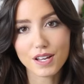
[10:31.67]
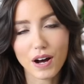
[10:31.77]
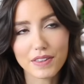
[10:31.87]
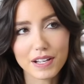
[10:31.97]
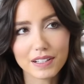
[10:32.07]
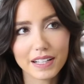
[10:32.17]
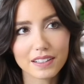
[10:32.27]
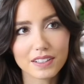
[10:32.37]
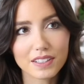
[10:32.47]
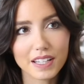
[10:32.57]
So I think like
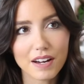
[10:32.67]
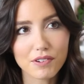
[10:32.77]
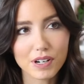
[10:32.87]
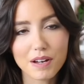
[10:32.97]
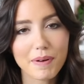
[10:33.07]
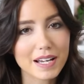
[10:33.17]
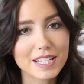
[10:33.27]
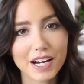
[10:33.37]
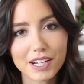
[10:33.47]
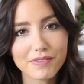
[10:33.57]
literally everyone in my
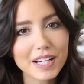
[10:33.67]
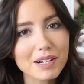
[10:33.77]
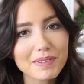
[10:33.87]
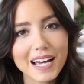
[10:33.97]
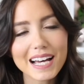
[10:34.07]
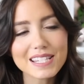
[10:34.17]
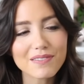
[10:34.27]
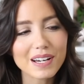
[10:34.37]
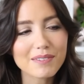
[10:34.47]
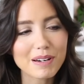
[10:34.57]
entire family has
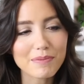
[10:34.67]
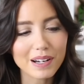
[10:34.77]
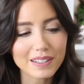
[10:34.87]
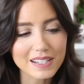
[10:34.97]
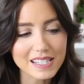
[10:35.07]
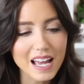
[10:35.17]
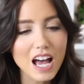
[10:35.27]
one, my brothers.